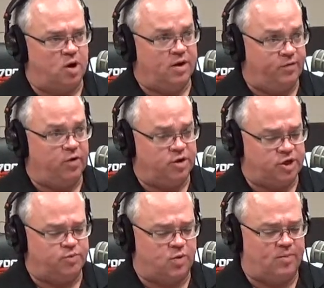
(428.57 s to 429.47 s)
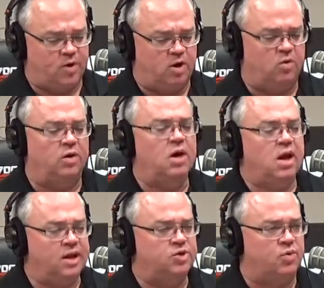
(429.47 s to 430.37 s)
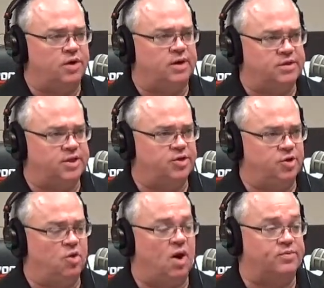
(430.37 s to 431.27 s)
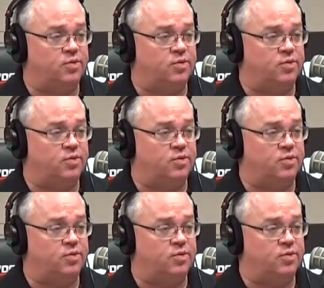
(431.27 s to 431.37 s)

if you're an adjustable rate borrower, is going to continue to go up.